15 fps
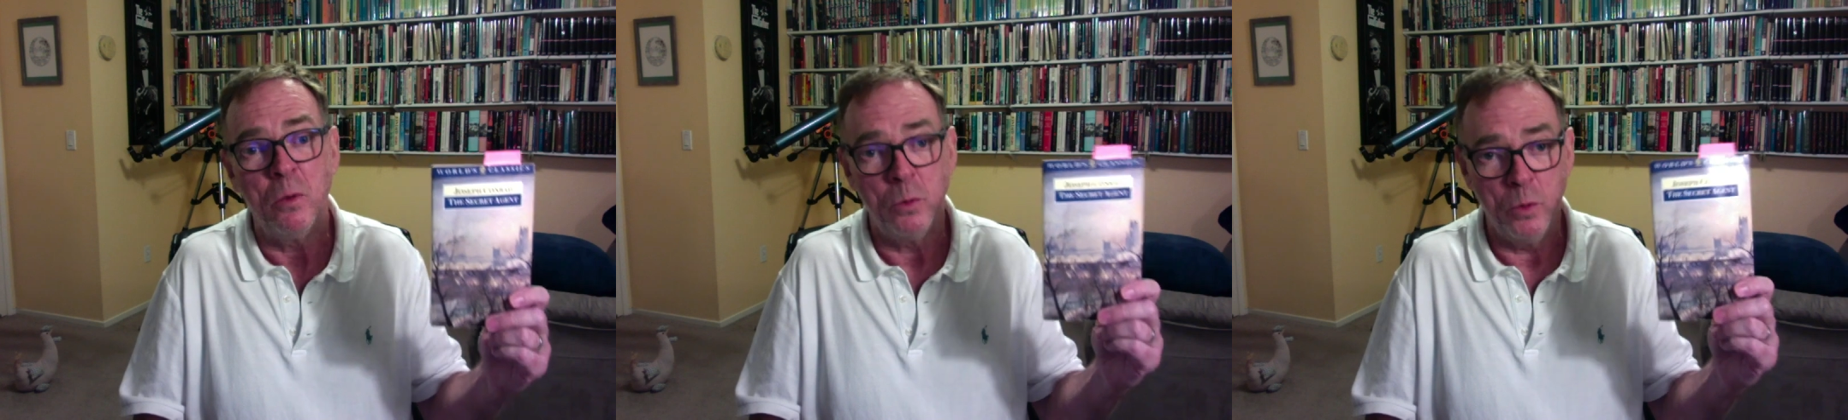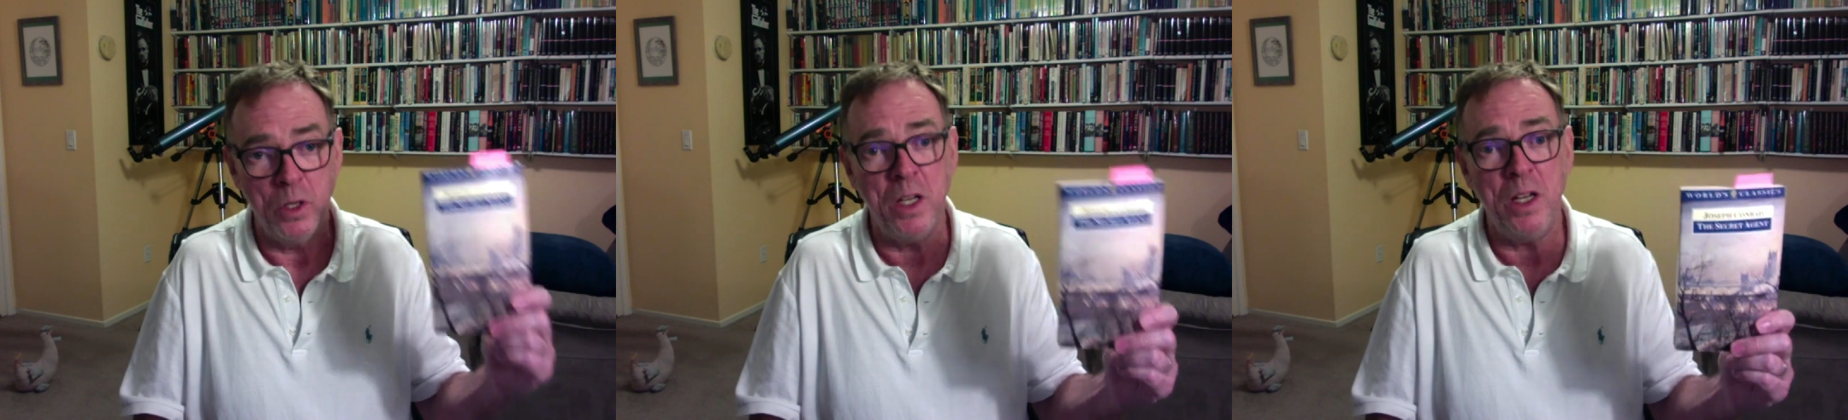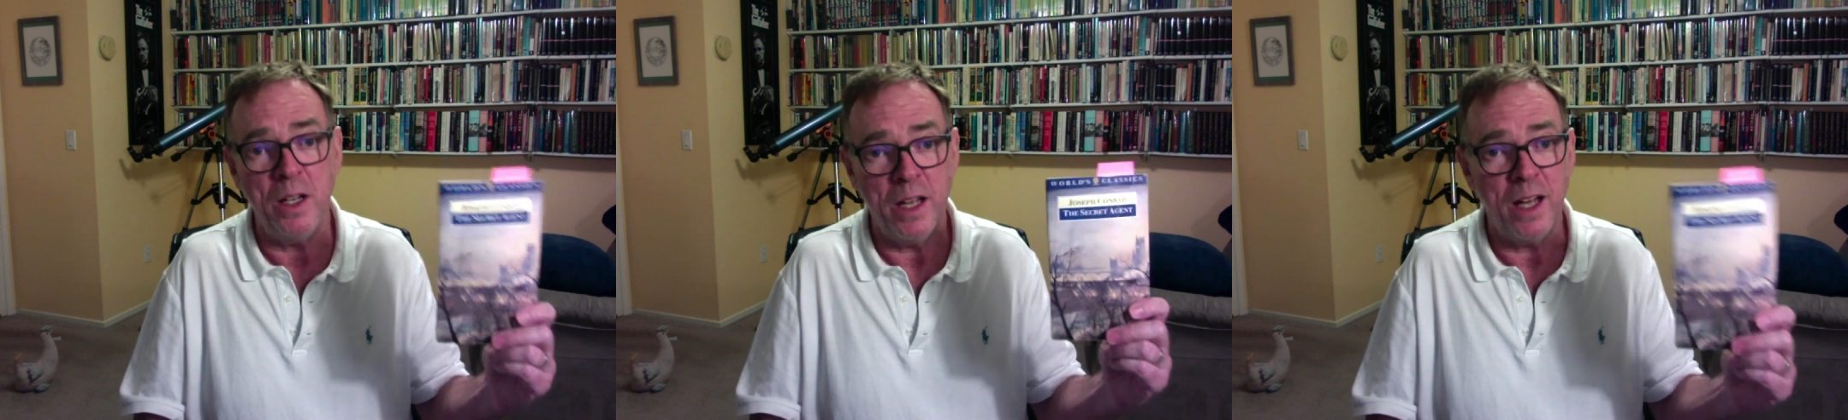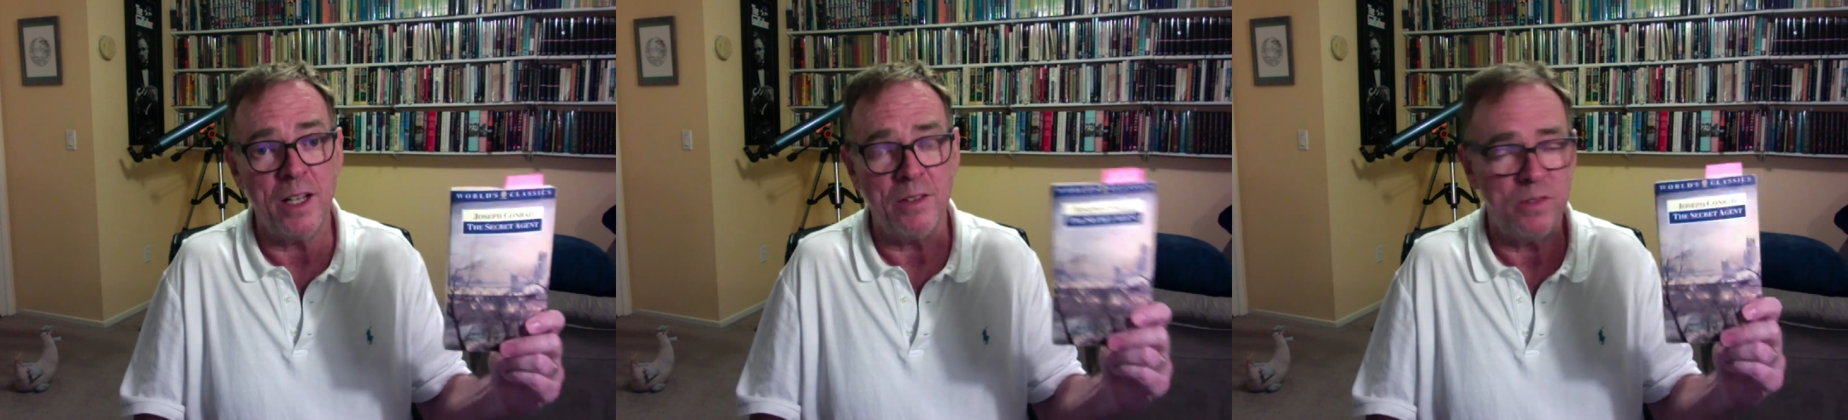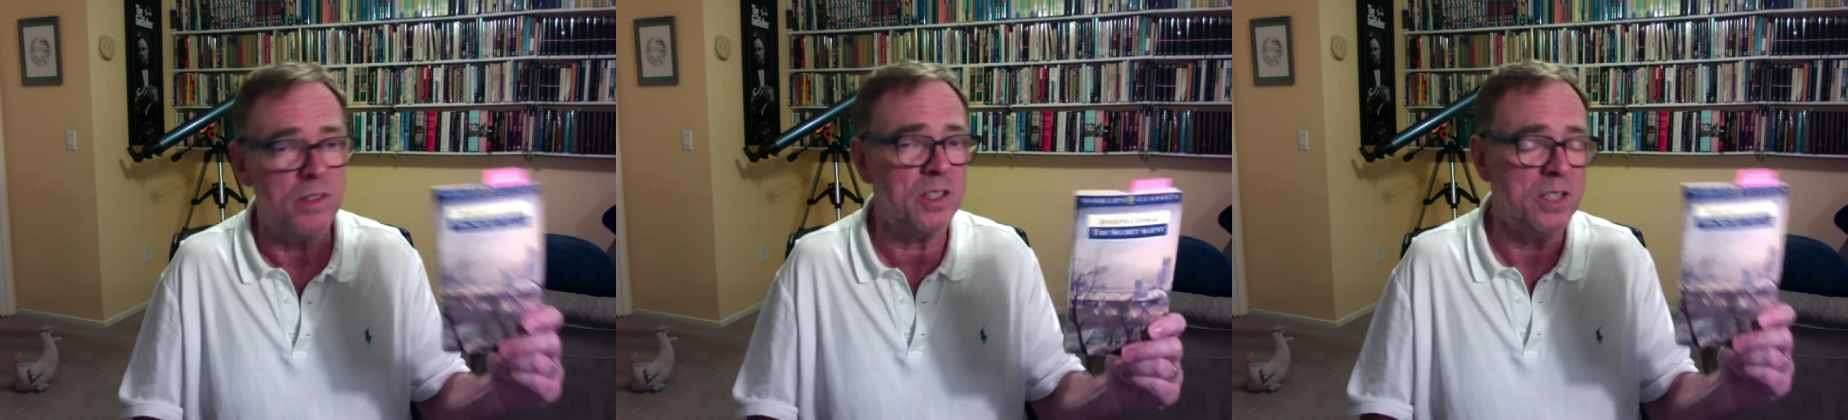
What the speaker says: read out of The